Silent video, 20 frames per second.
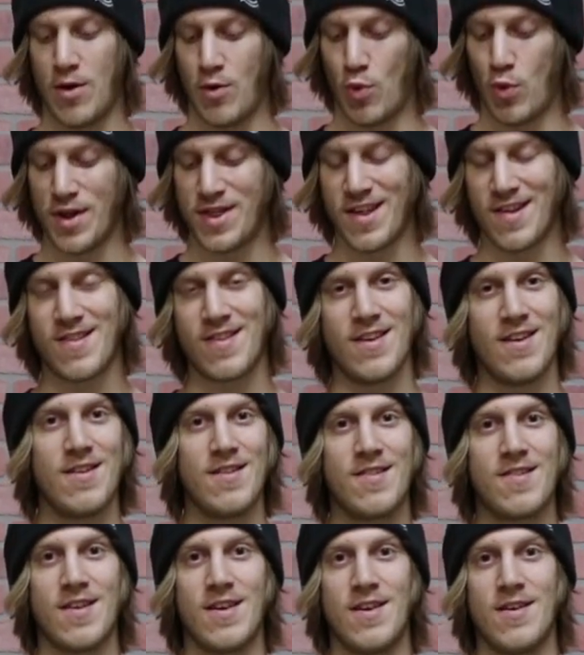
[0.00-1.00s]
What this
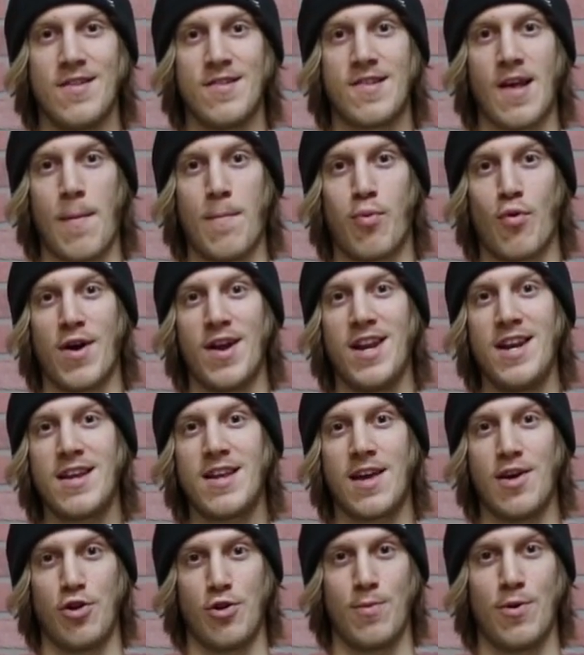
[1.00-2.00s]
is Brandon
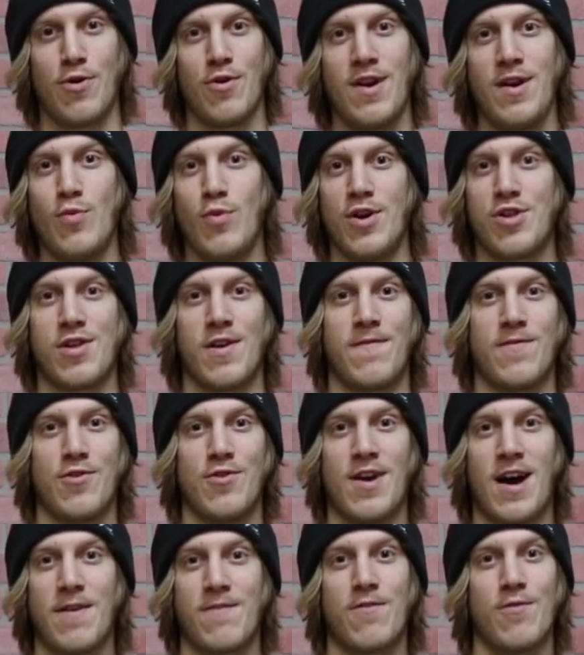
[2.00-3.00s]
Kilbury, which if
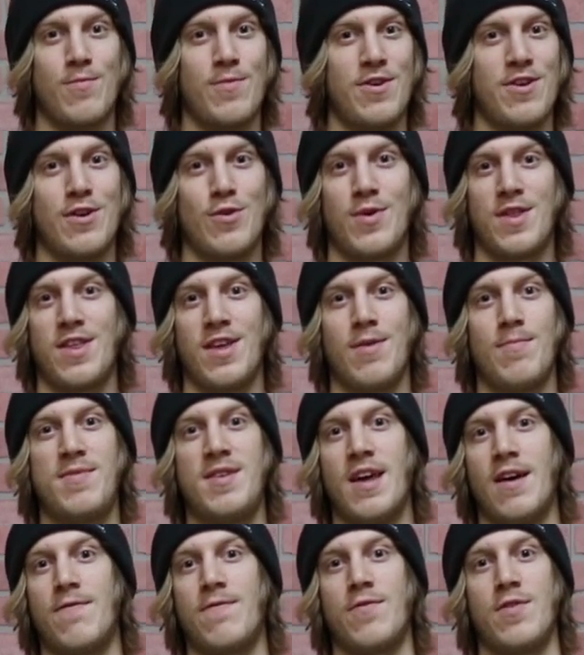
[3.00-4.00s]
you're not familiar with him,
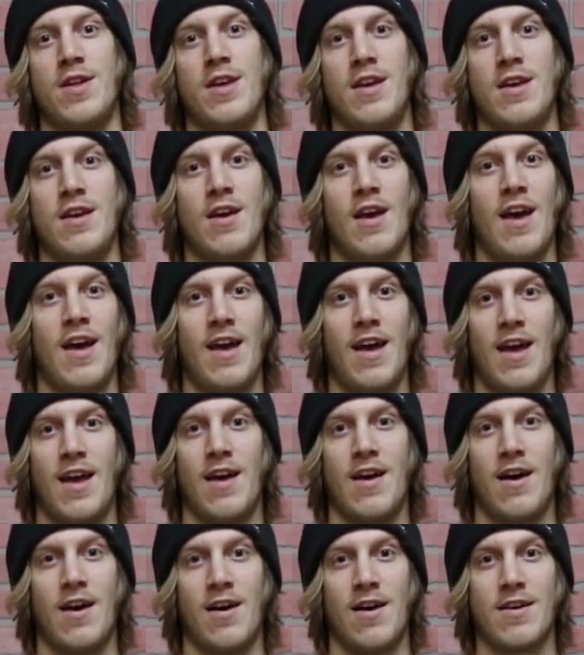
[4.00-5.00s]
definitely
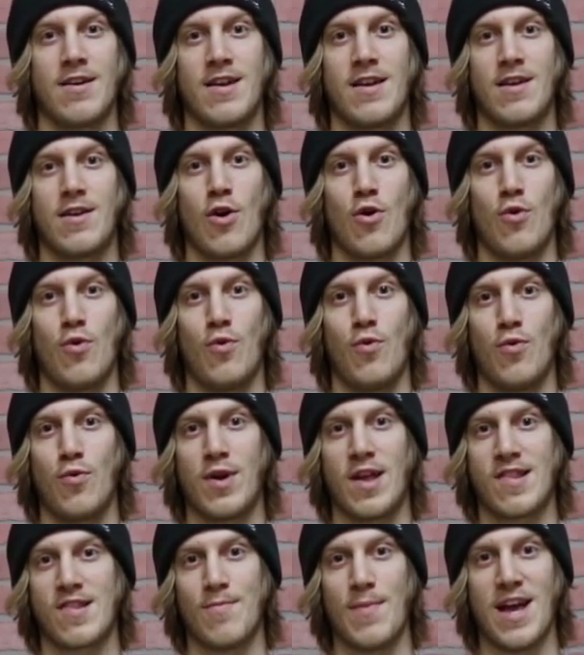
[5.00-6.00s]
go
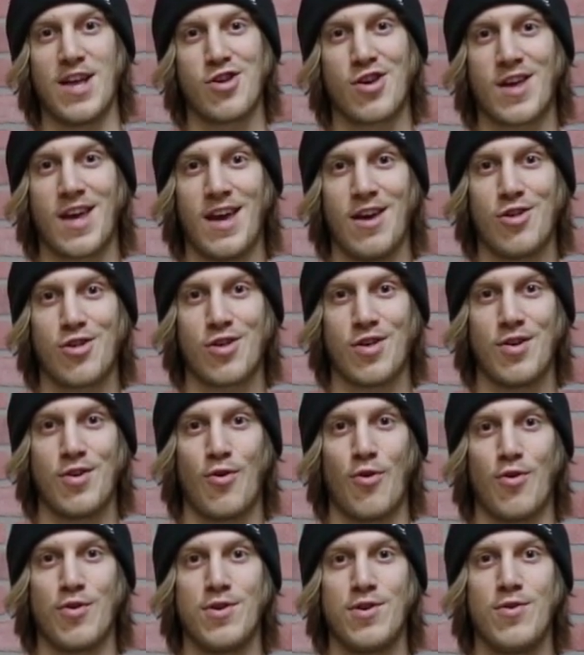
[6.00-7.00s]
get some education
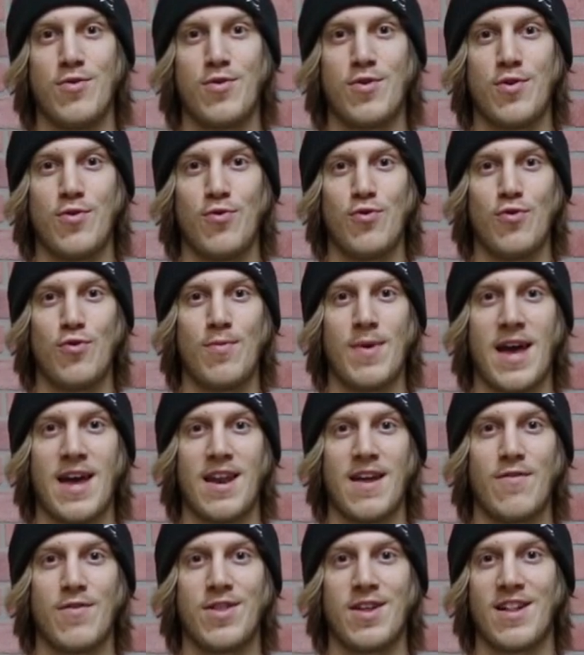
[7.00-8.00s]
on YouTube
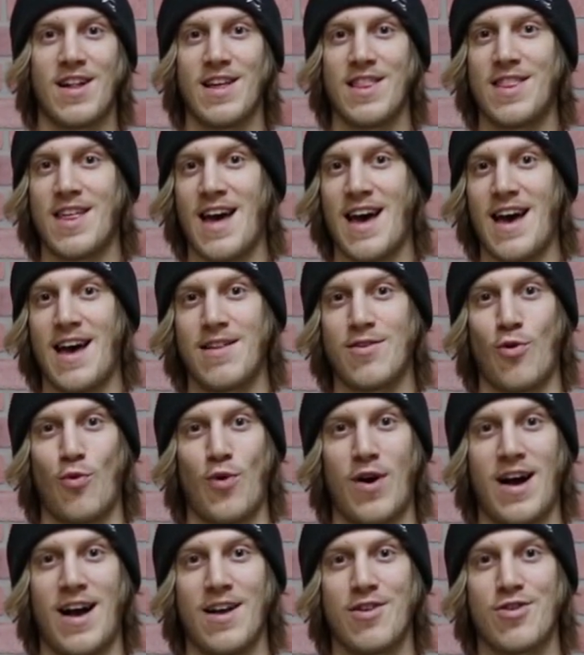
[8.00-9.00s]
and everything like that to
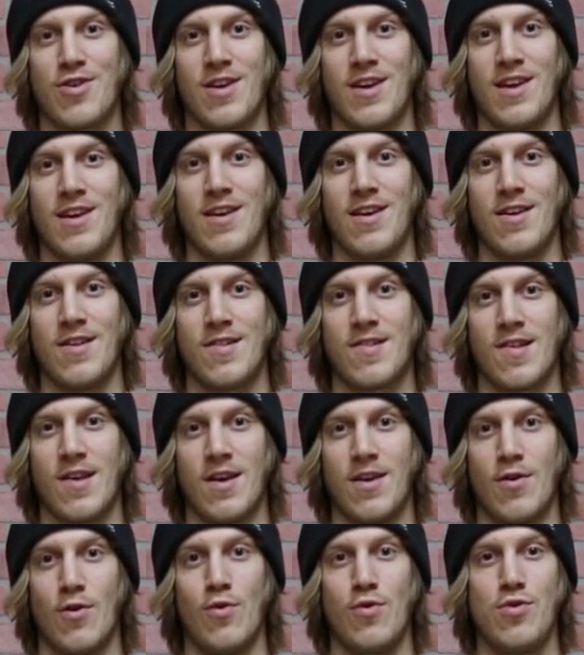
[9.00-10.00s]
watch. He is
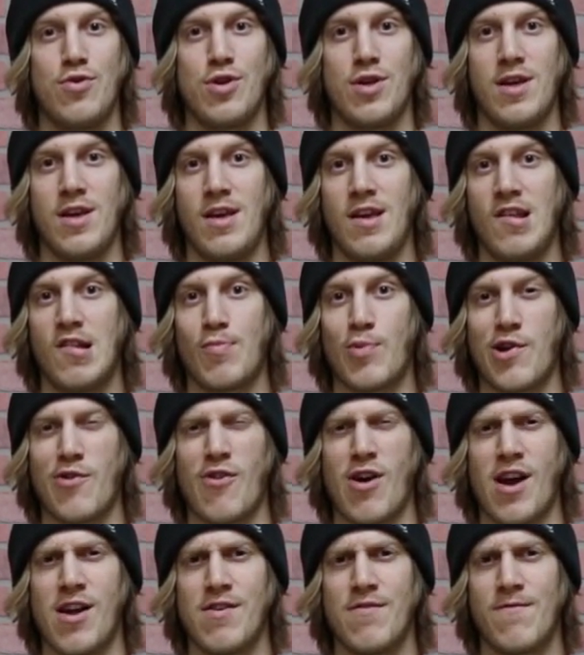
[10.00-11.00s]
an OG. He's been
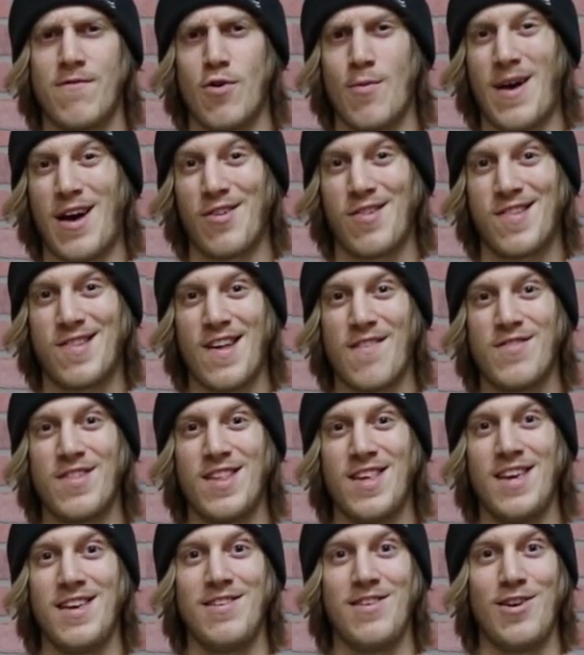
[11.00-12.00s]
around for about
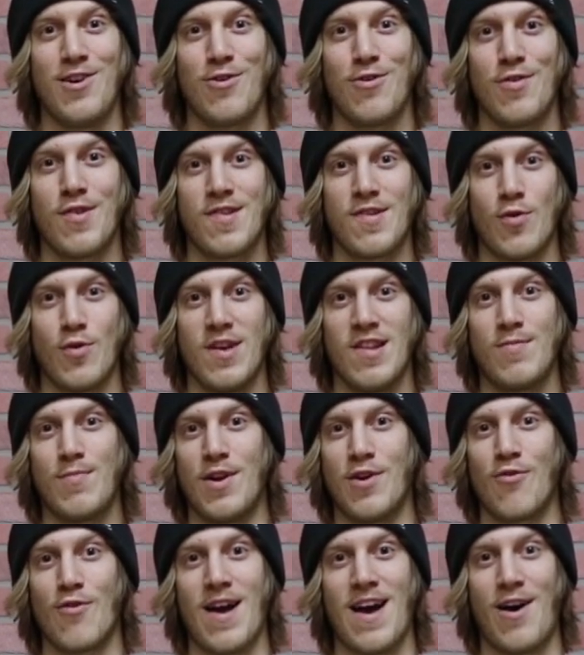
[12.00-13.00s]
17 years, so he's
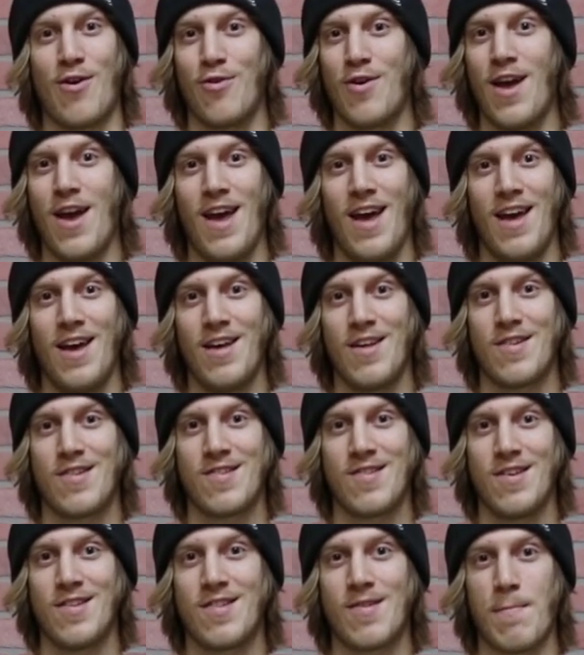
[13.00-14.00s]
been around
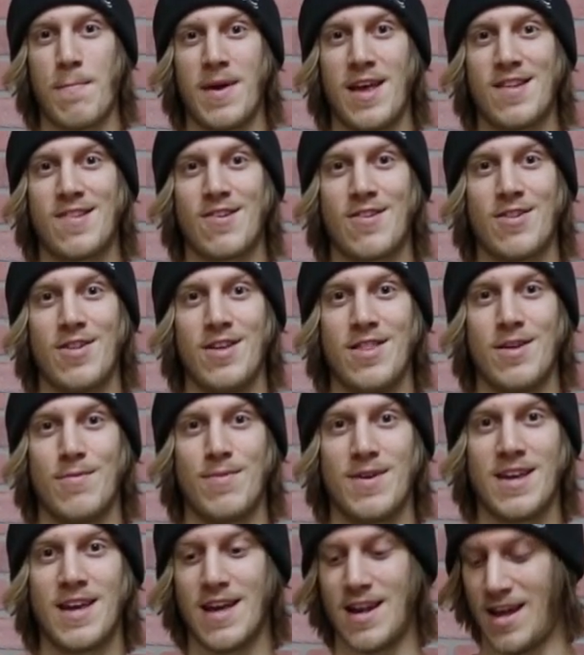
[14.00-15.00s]
since basically the
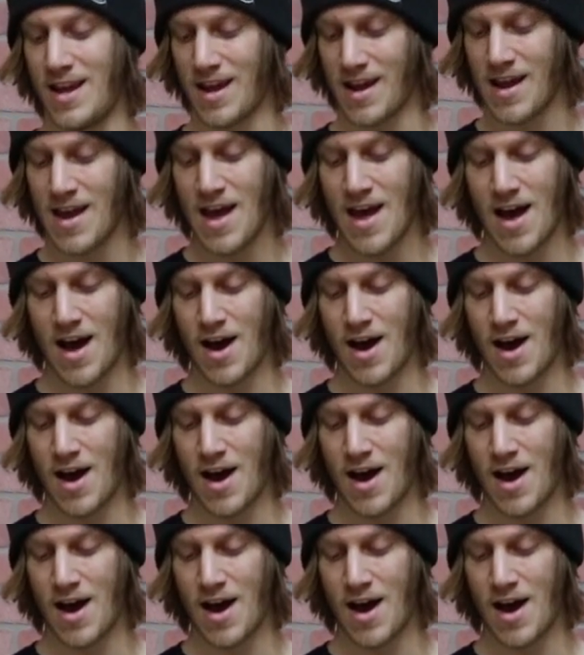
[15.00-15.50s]
beginning.